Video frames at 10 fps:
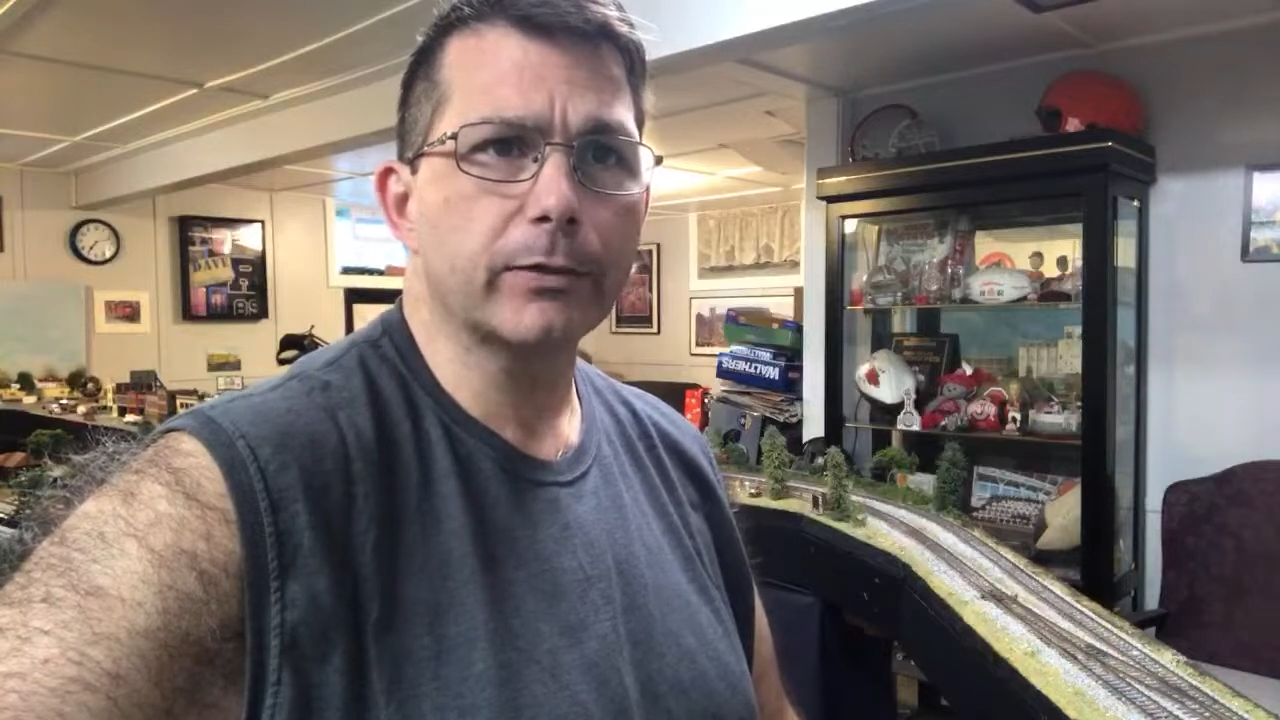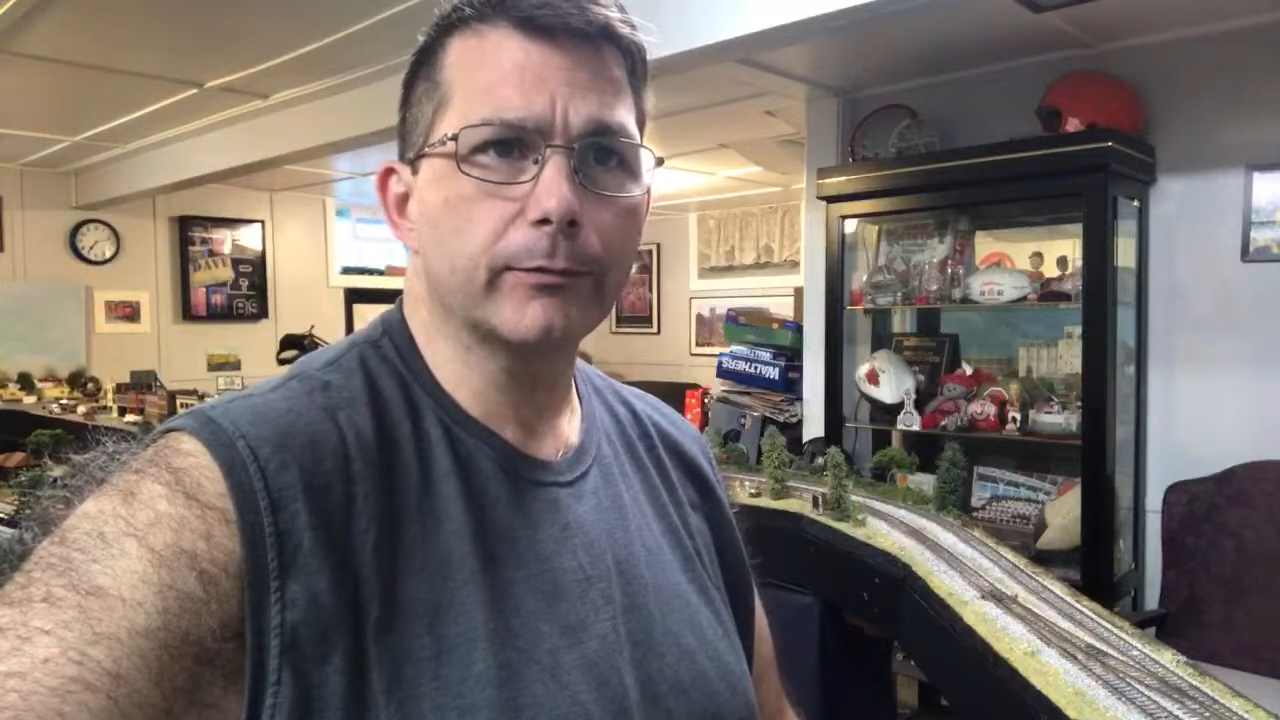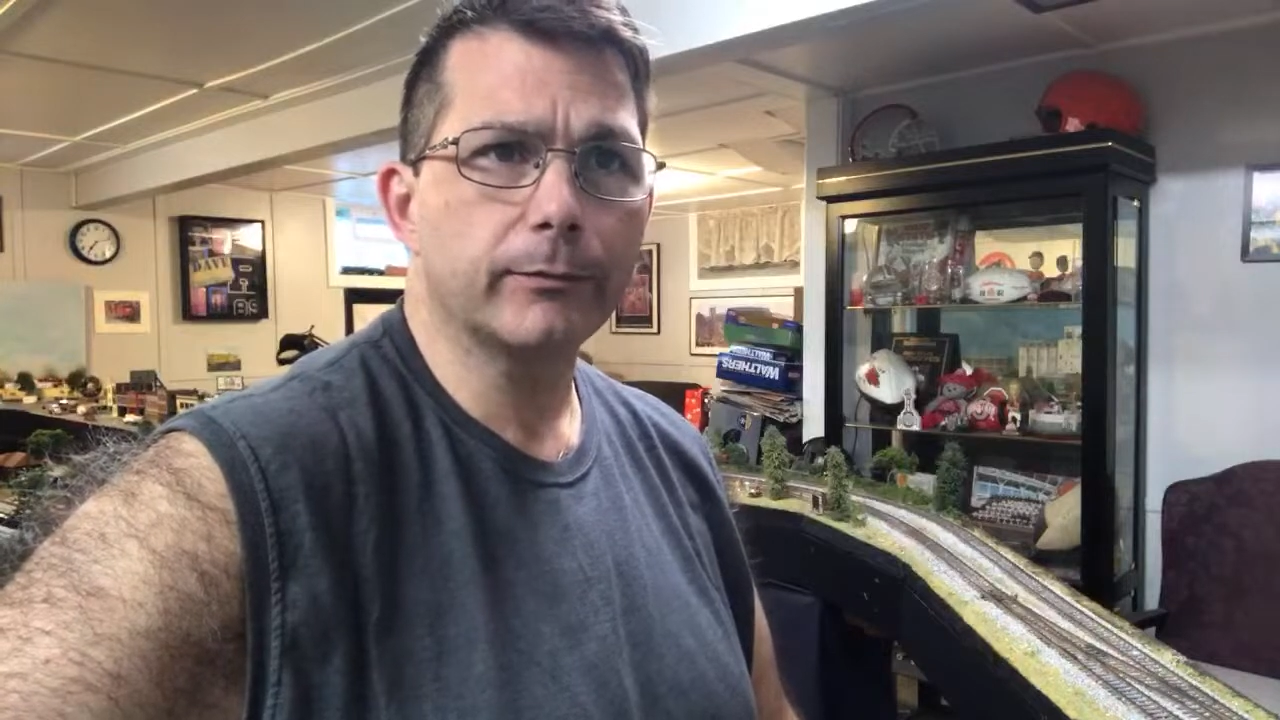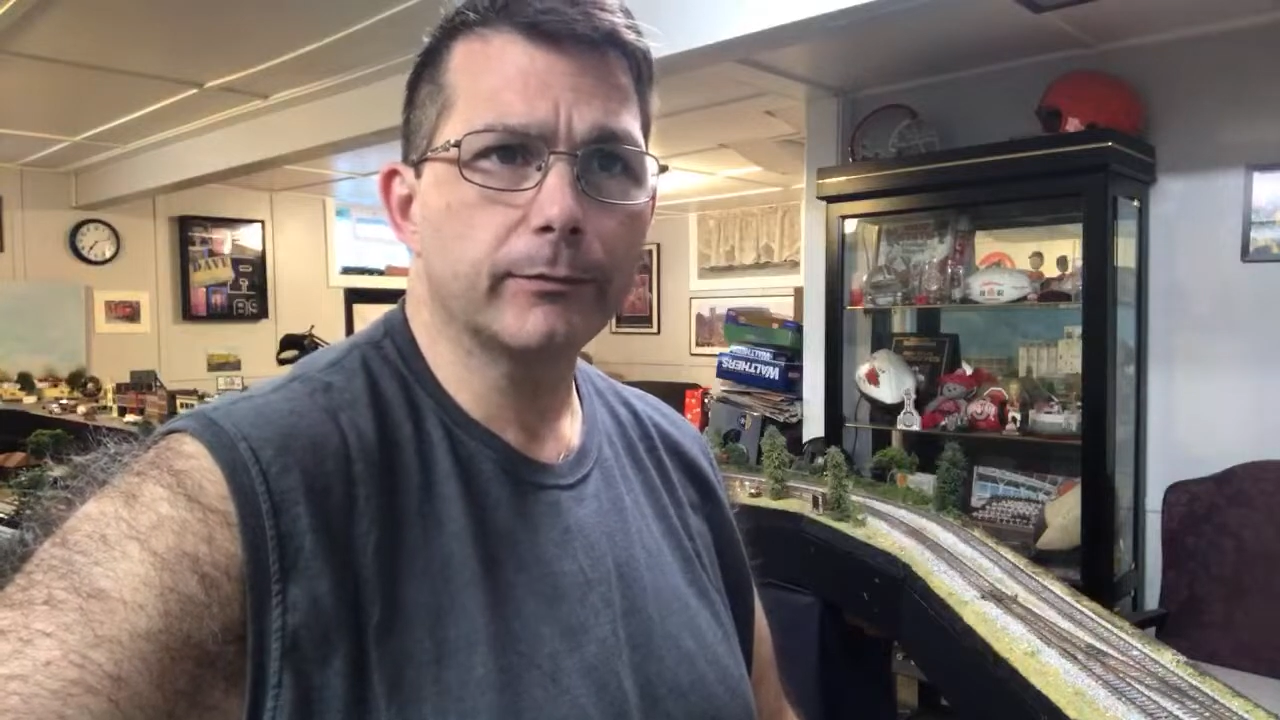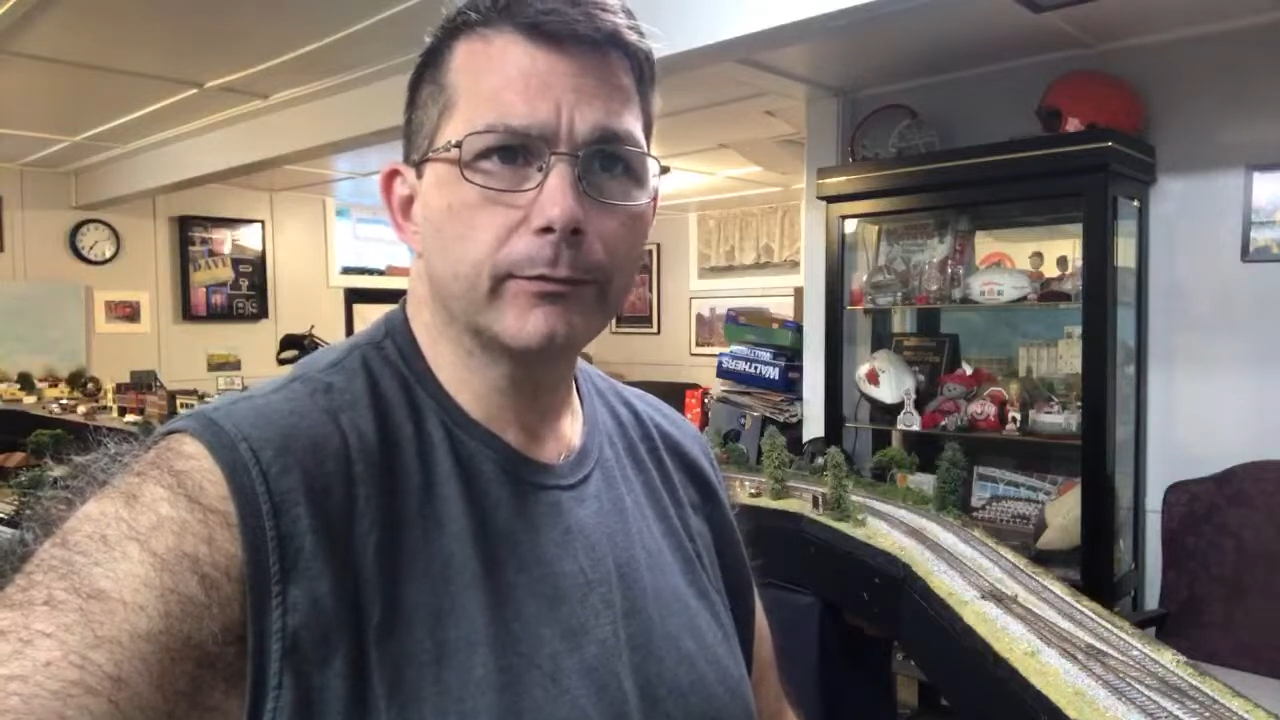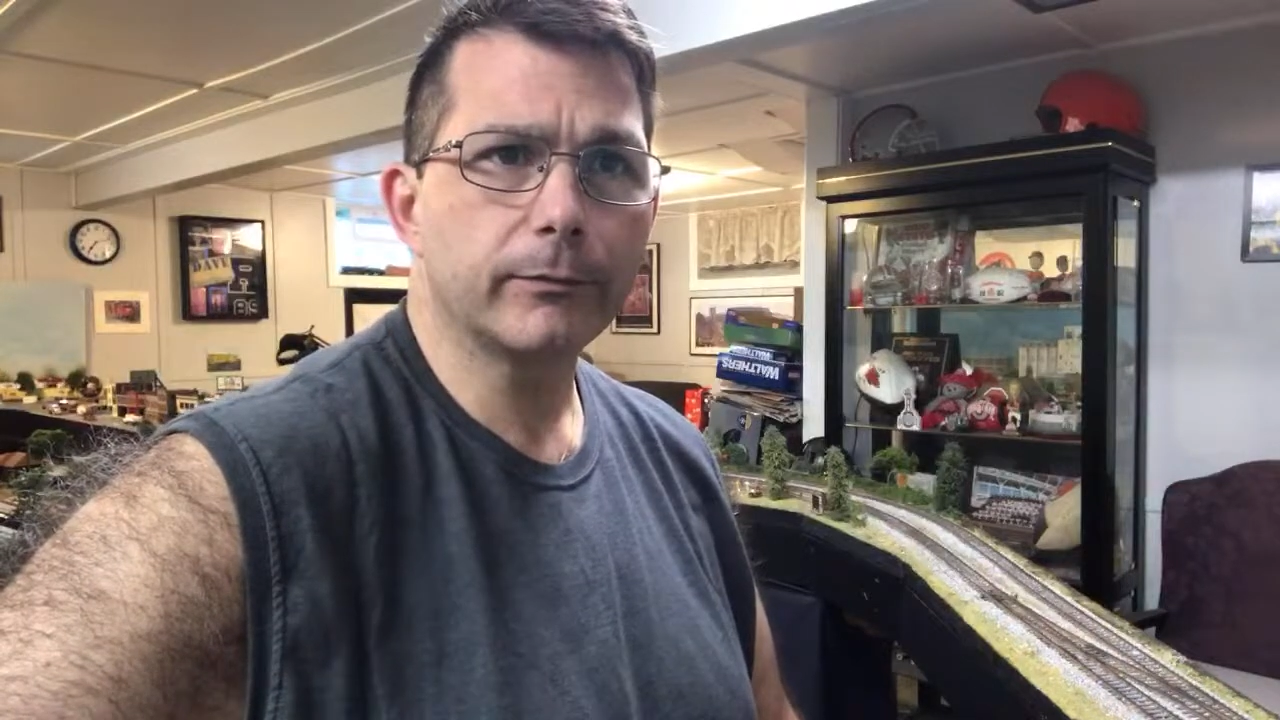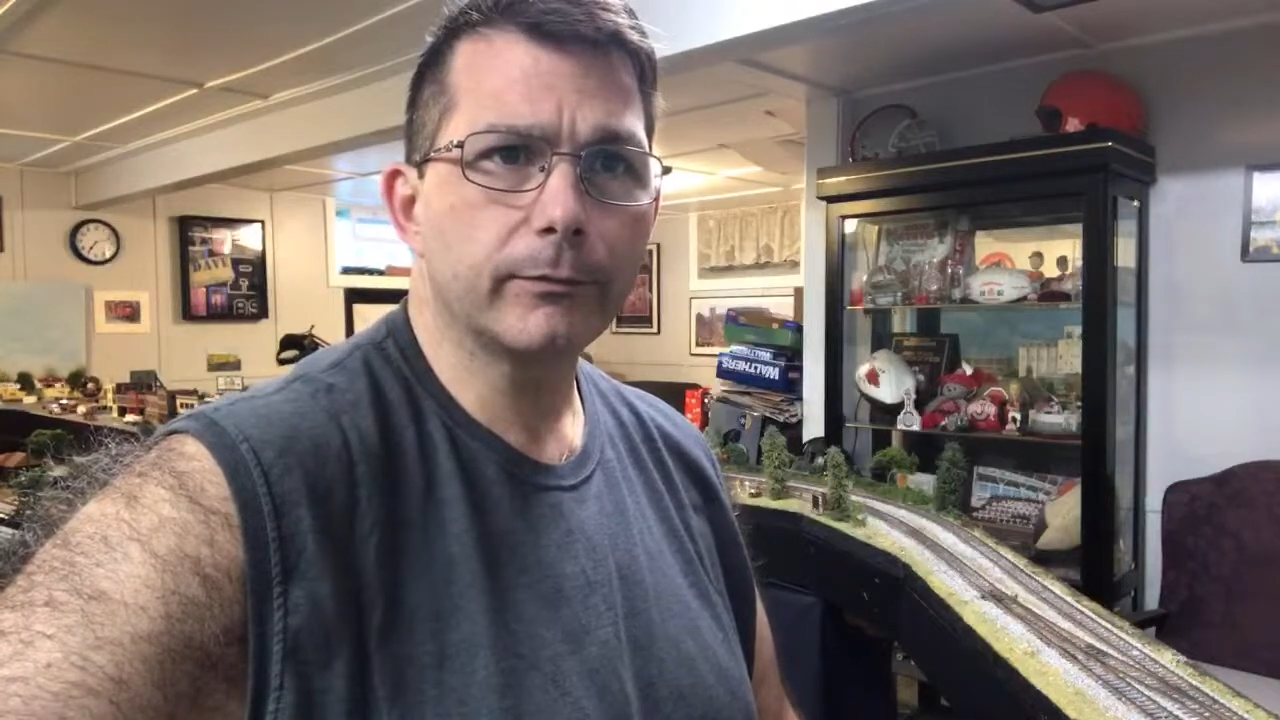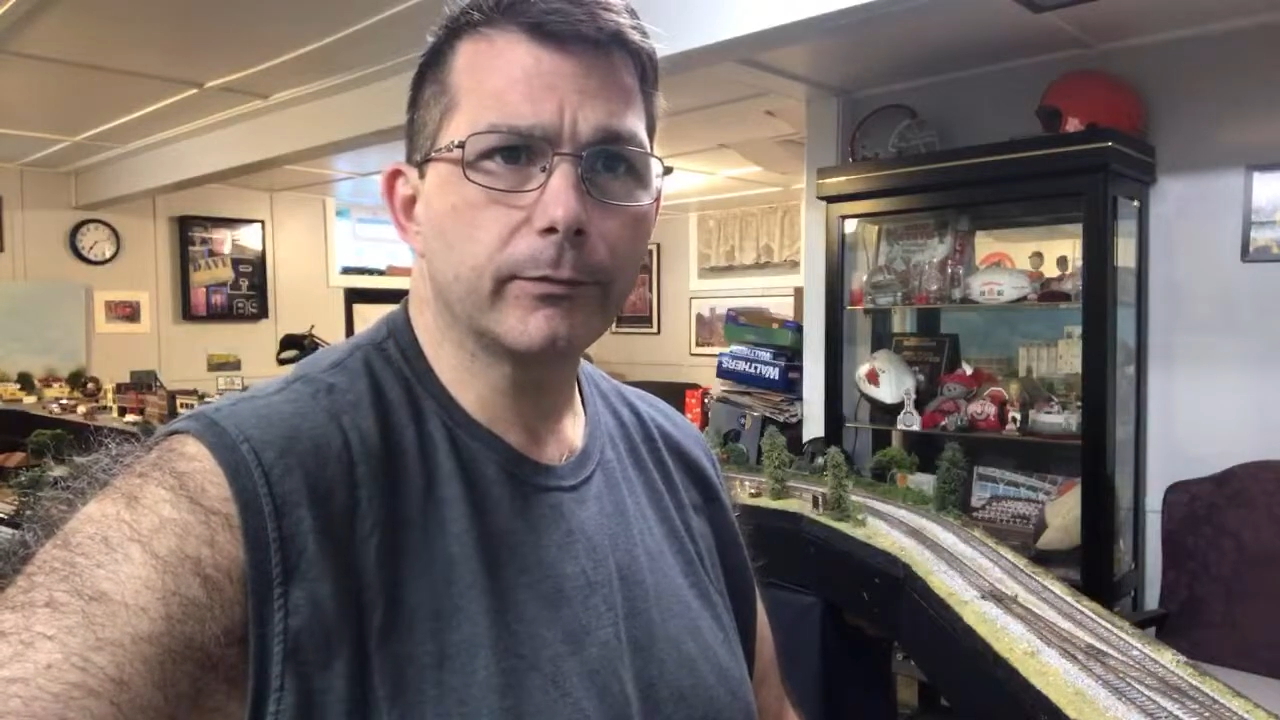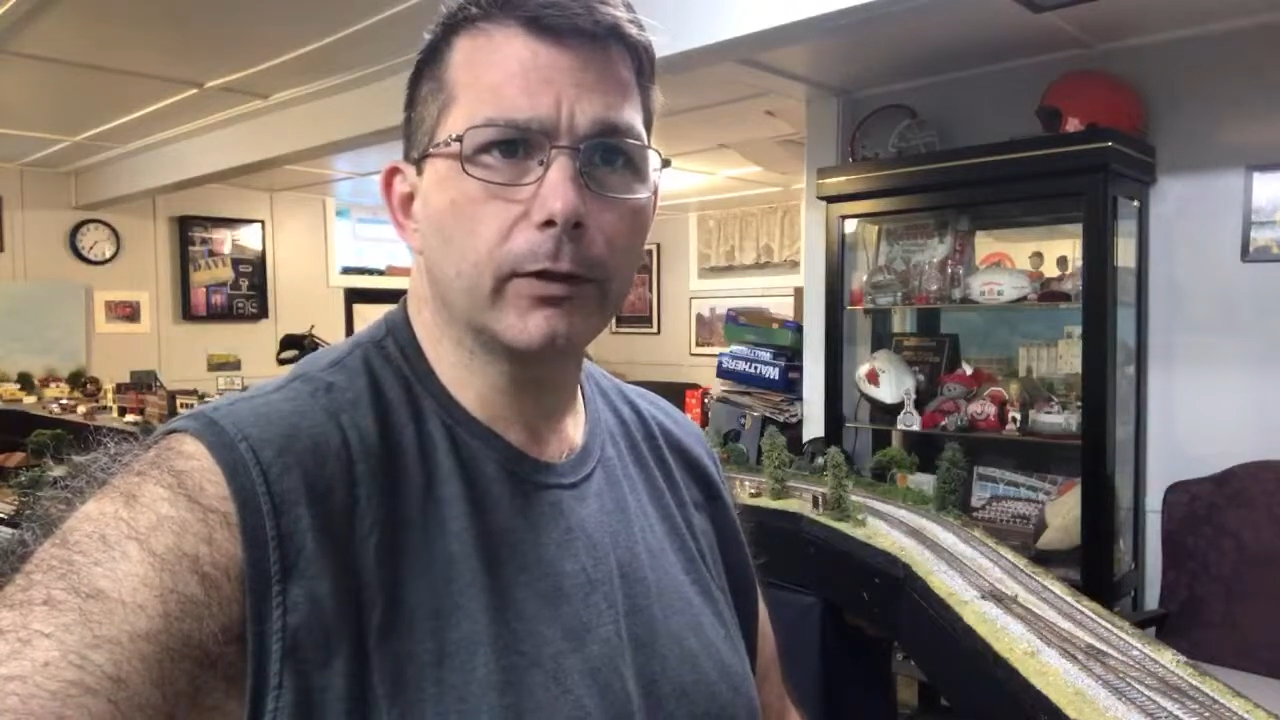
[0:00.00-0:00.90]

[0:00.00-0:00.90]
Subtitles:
him? Oh